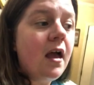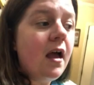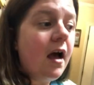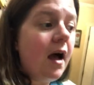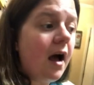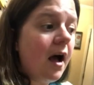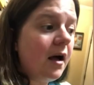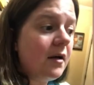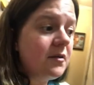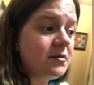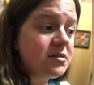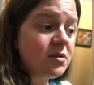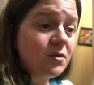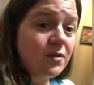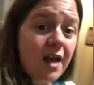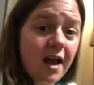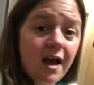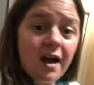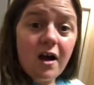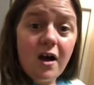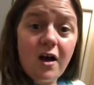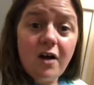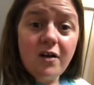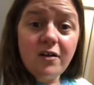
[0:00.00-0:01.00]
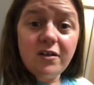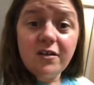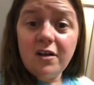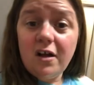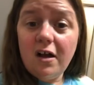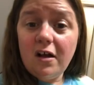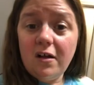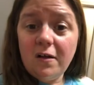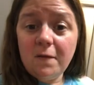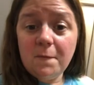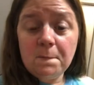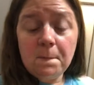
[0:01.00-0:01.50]
Uh, so yeah, all in
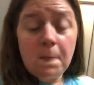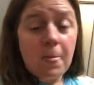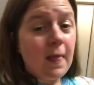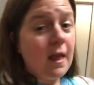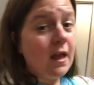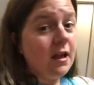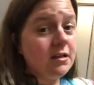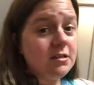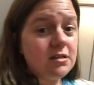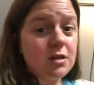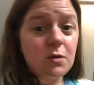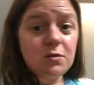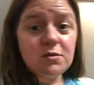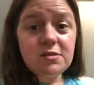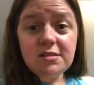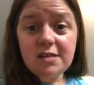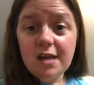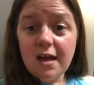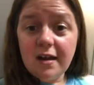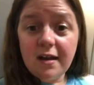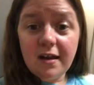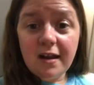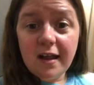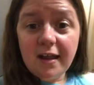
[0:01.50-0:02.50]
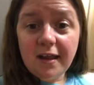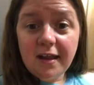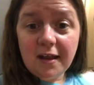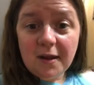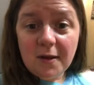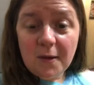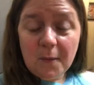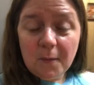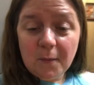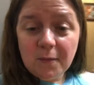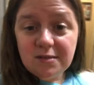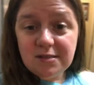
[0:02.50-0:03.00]
all, tostada night
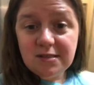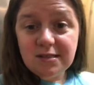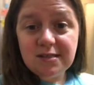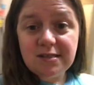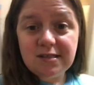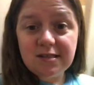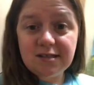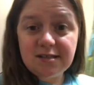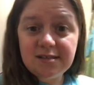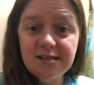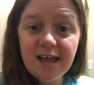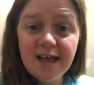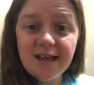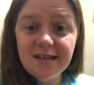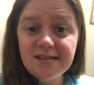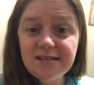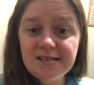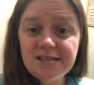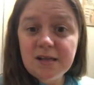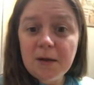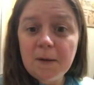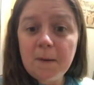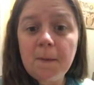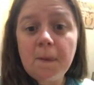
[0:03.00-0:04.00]
was a success.